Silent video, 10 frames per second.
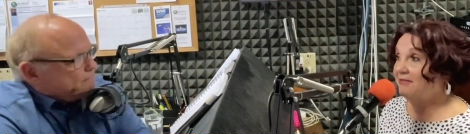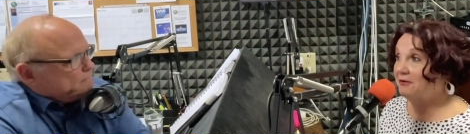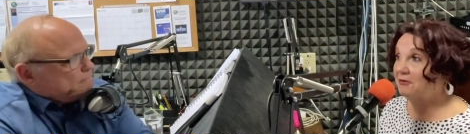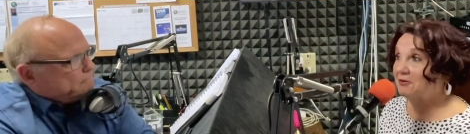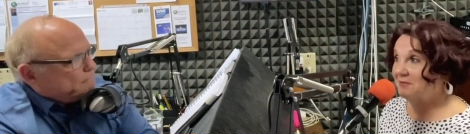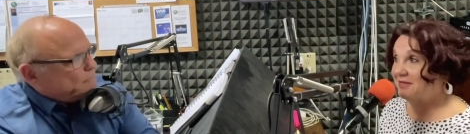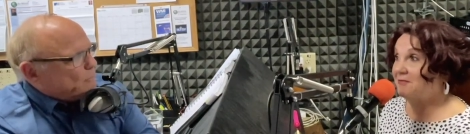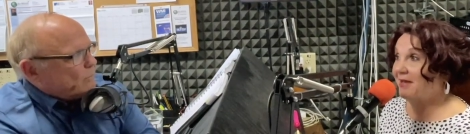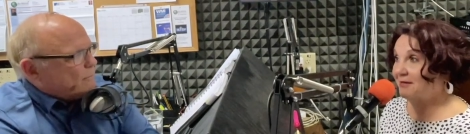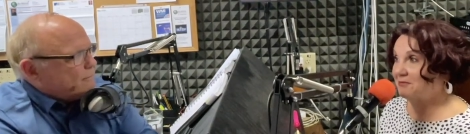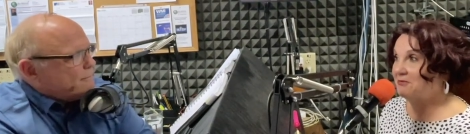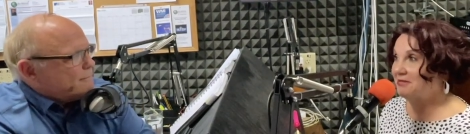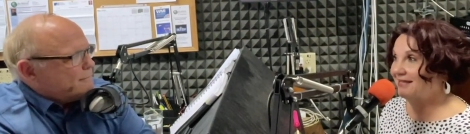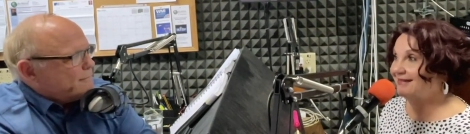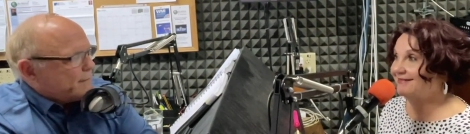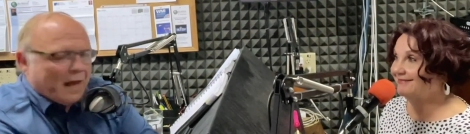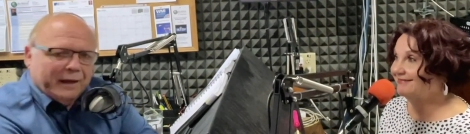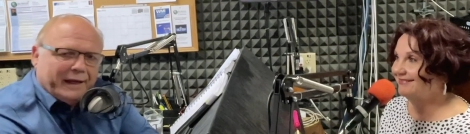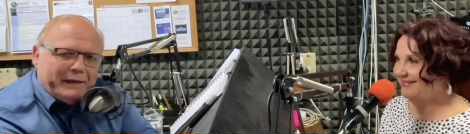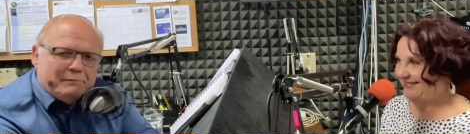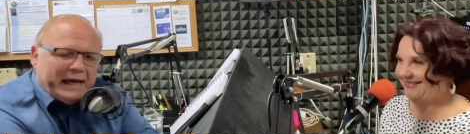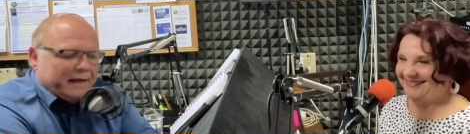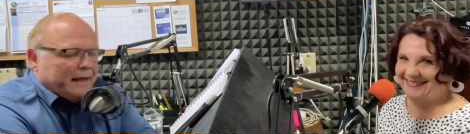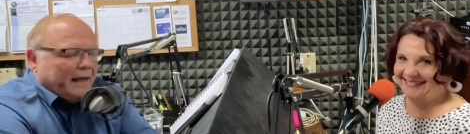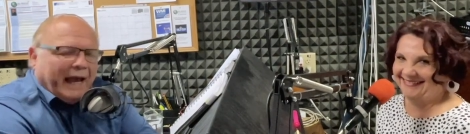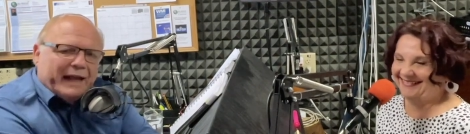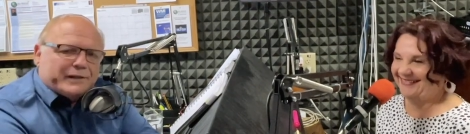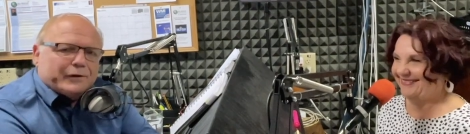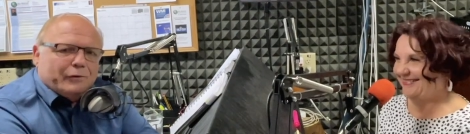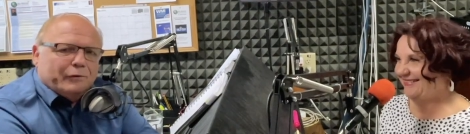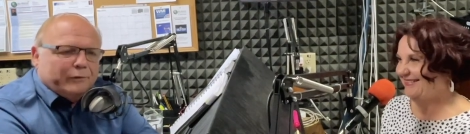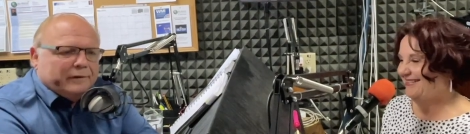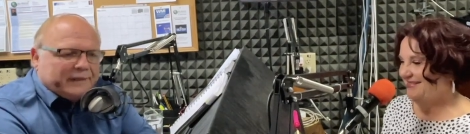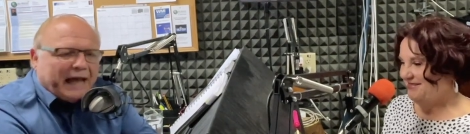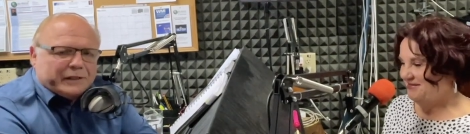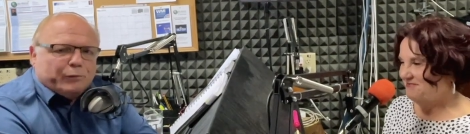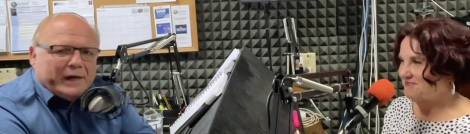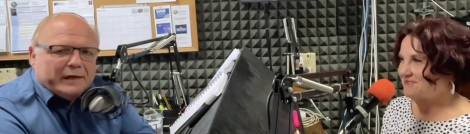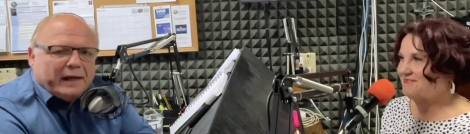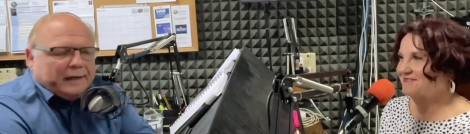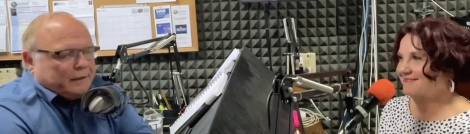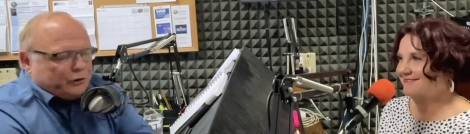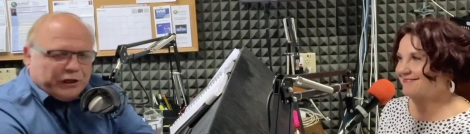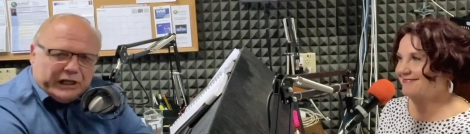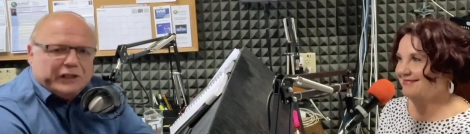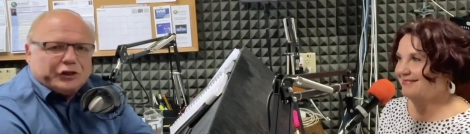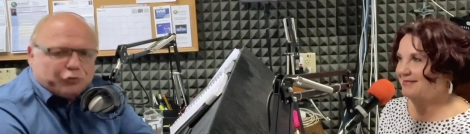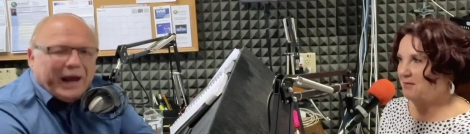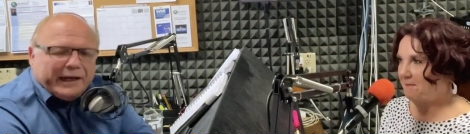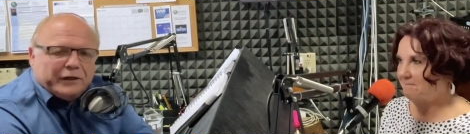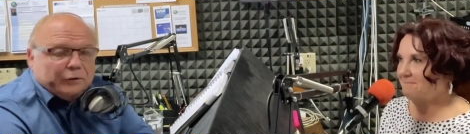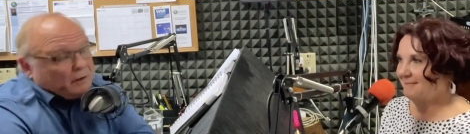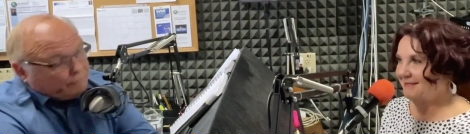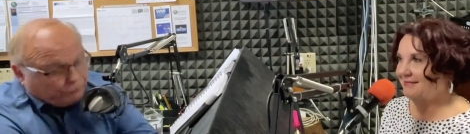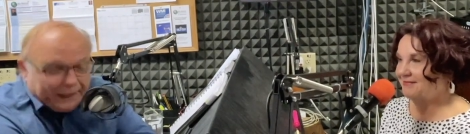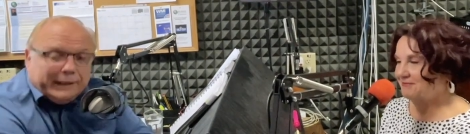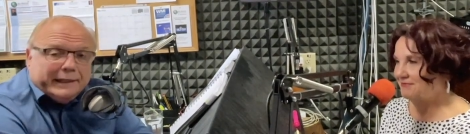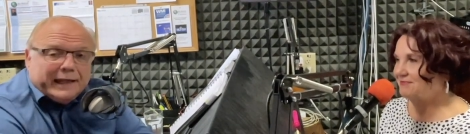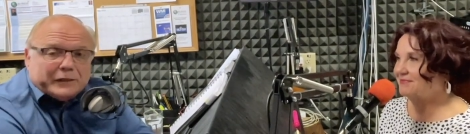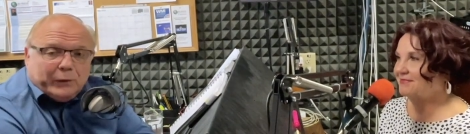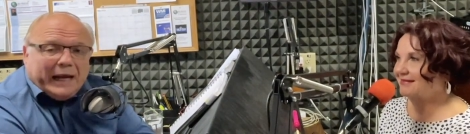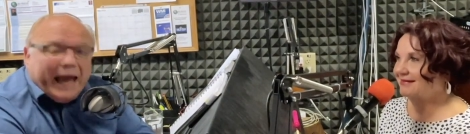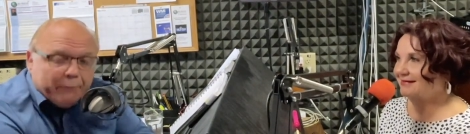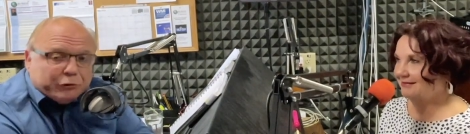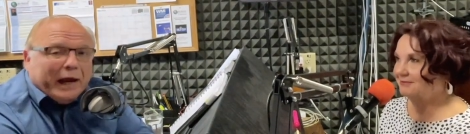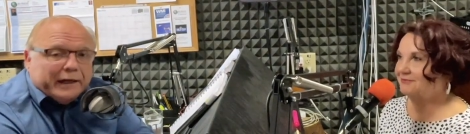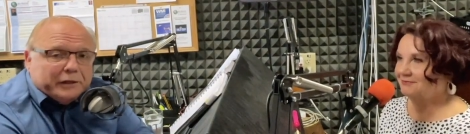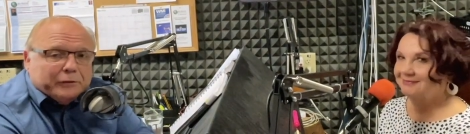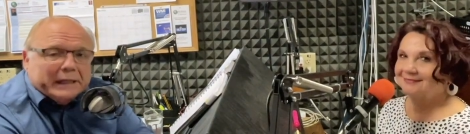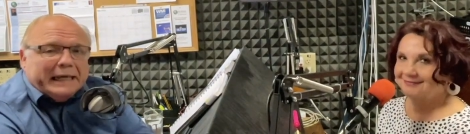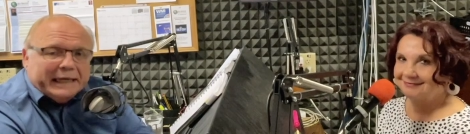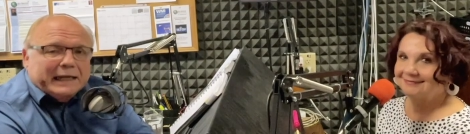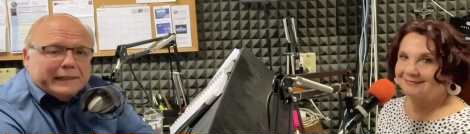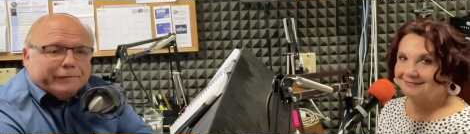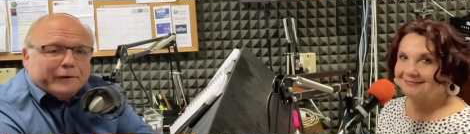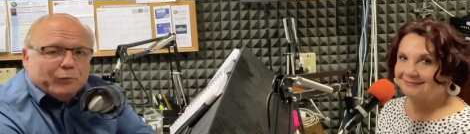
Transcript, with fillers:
Speaker 1: they're going to be the backbone again.
Speaker 2: Amen. and so that's what she's trying to do. Frankly, that's what I'm trying to do in a different